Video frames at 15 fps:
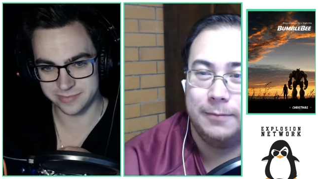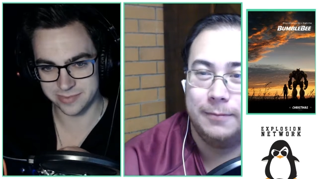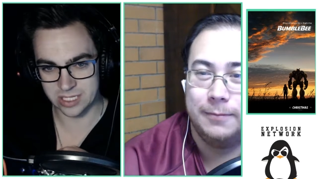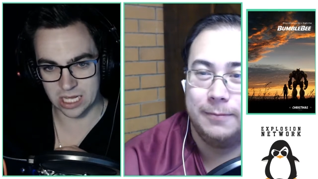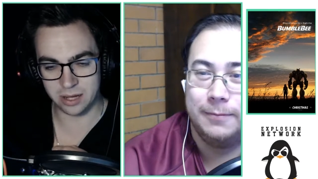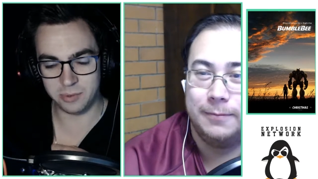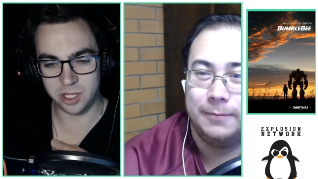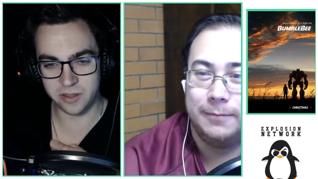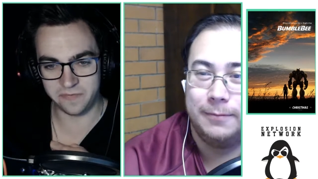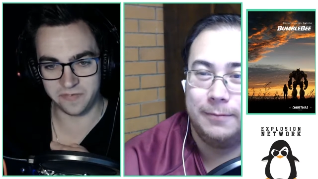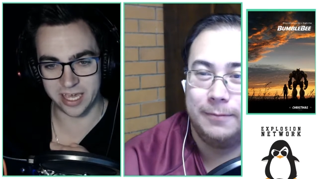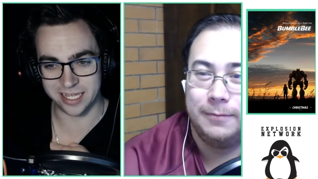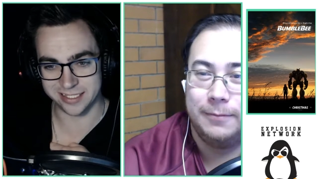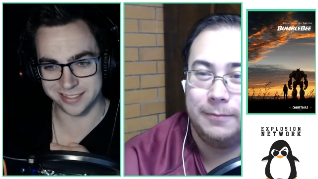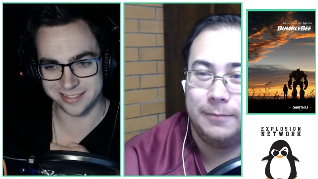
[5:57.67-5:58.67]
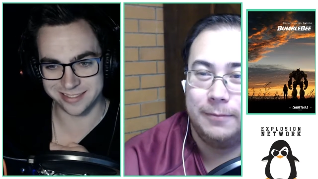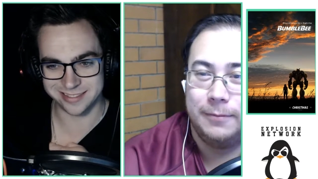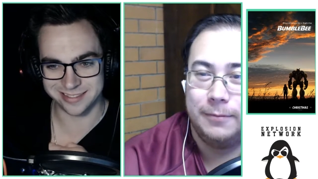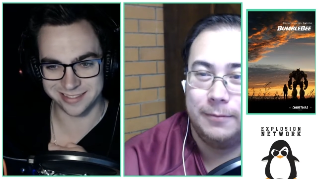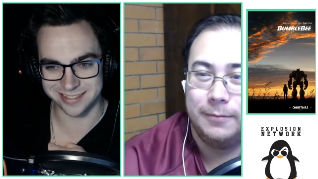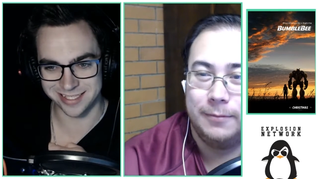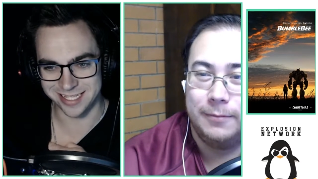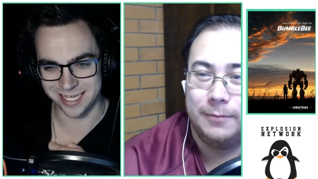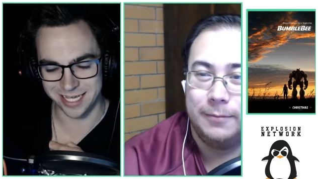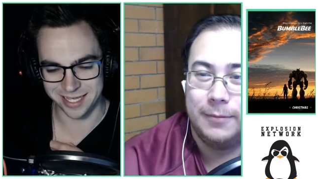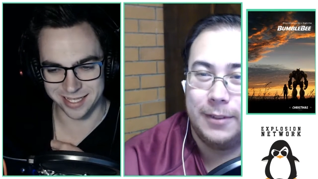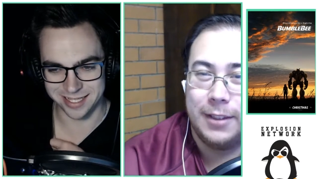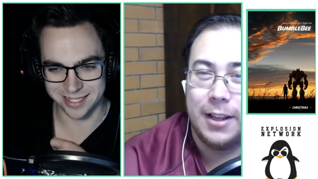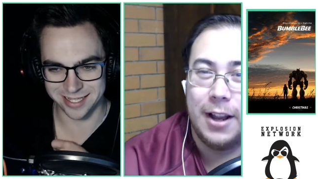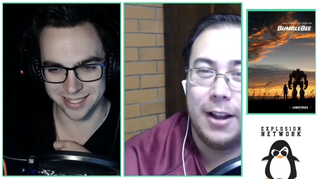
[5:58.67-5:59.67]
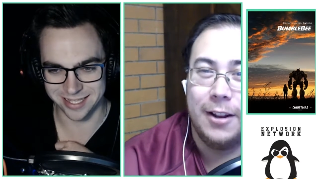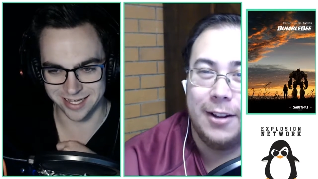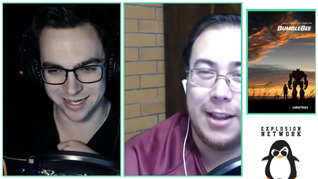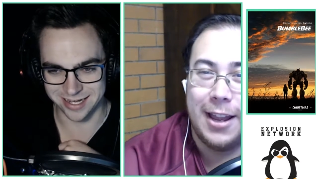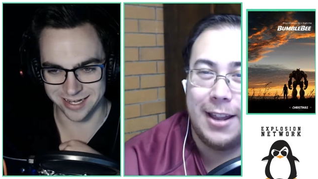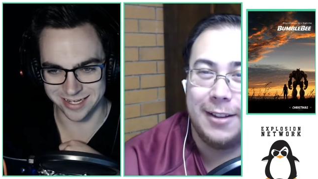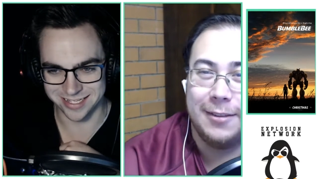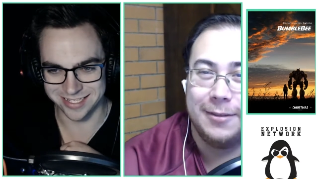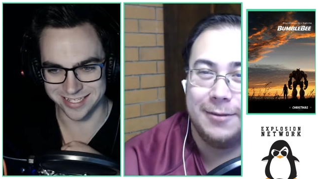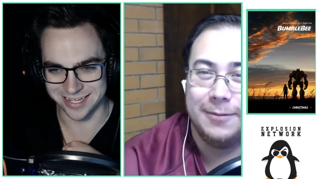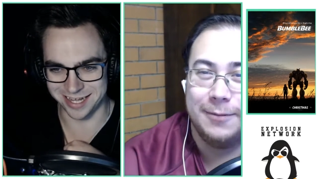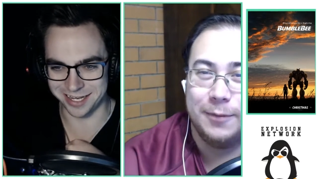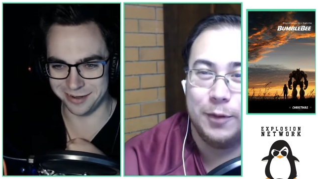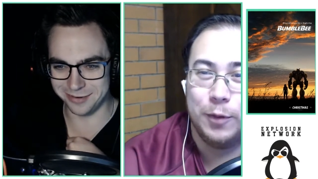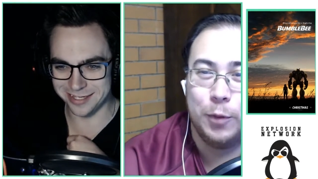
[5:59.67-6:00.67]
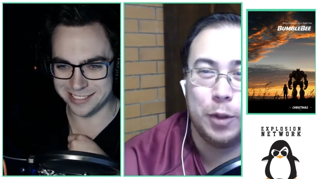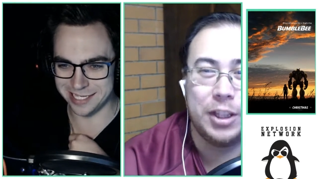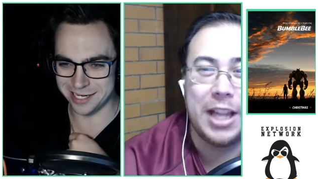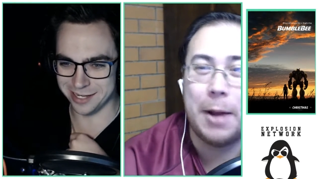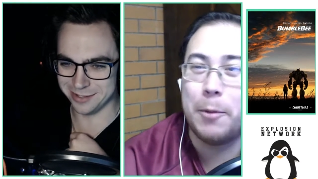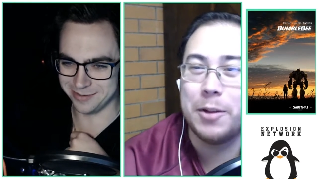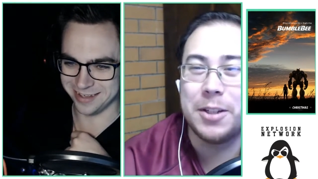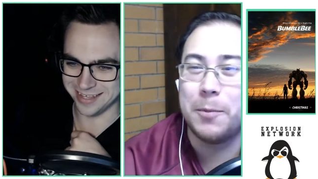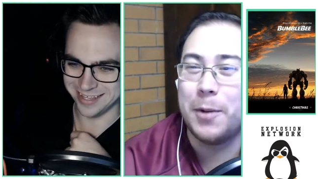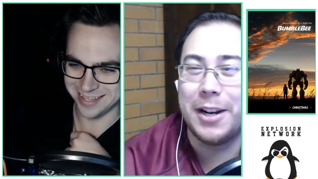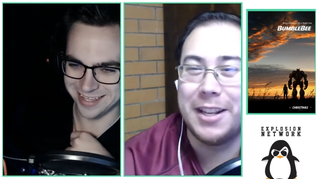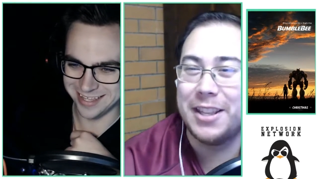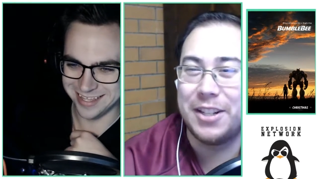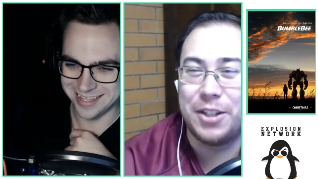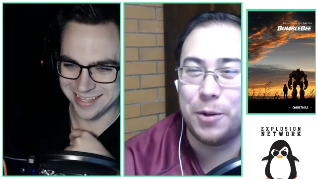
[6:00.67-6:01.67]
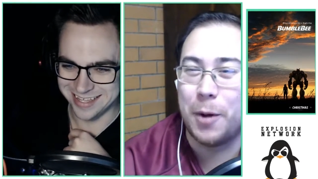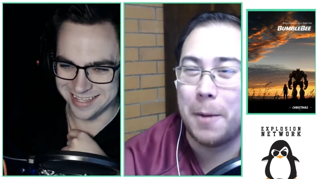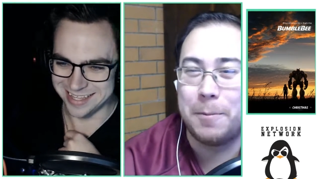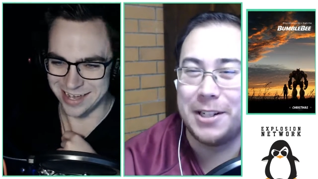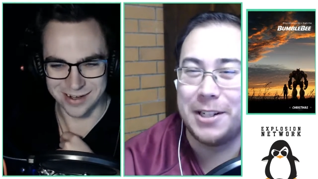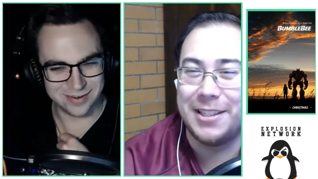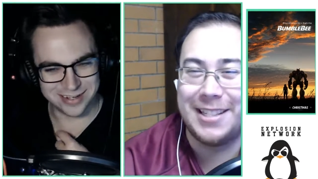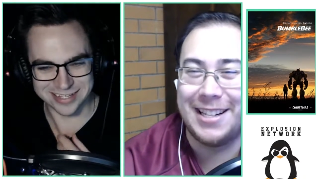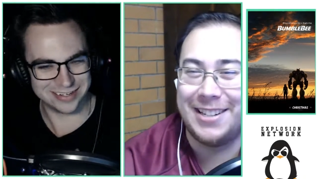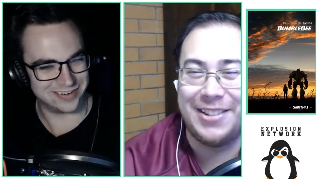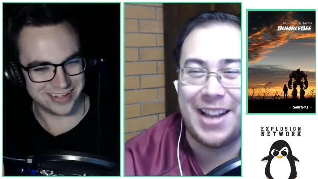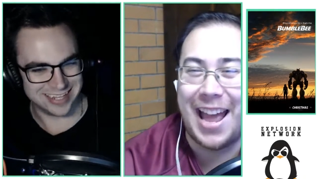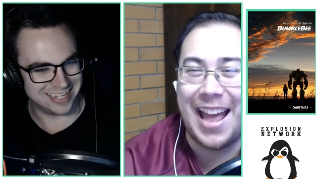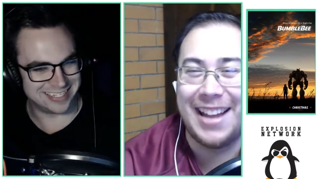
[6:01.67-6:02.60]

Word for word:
Speaker 1: I'm on the fence.
Speaker 2: Okay. I know I said I'll do one of the two options. It wasn't one of